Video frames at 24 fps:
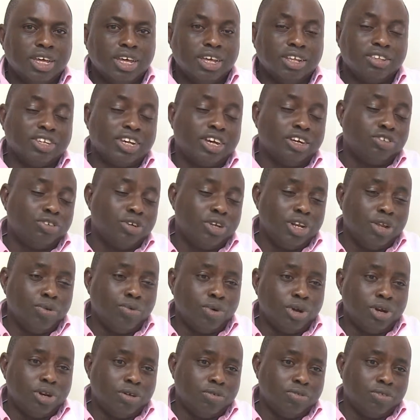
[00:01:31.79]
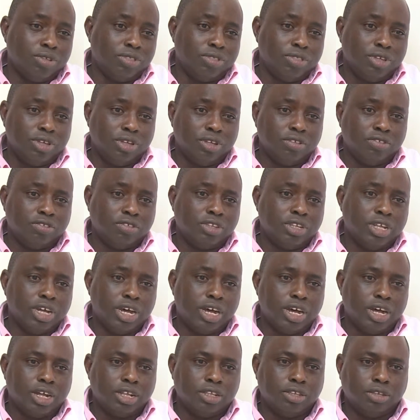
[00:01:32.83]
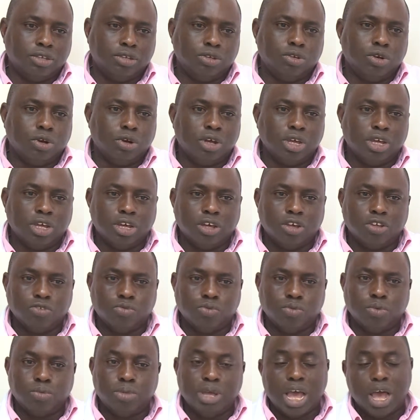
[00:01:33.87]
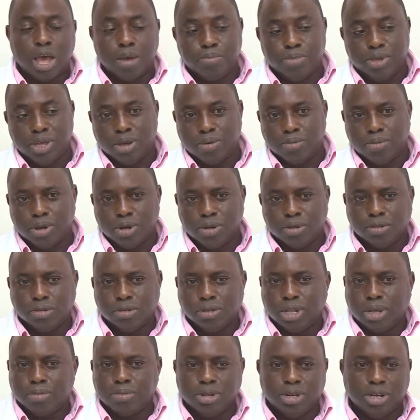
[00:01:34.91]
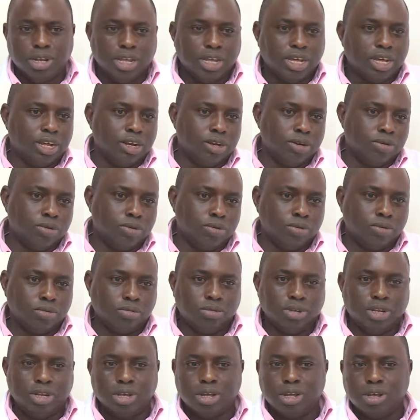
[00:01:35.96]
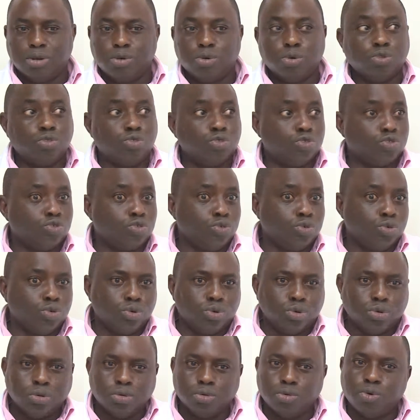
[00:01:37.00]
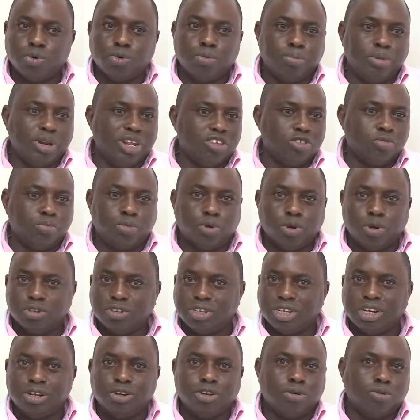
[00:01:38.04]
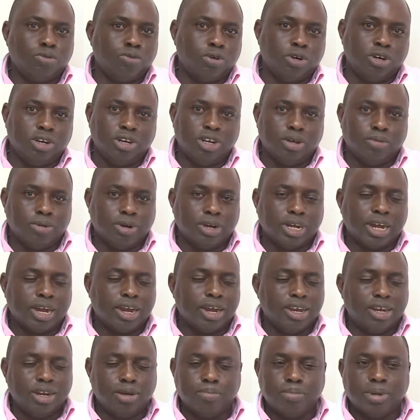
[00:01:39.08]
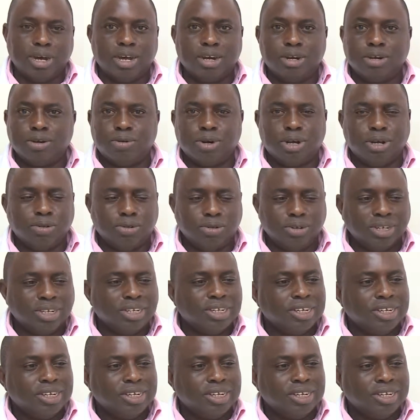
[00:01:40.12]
It's actually one of the things that young girls will be happy about. I mean, they can go to school, go play sports, and not worried about carrying a pad around.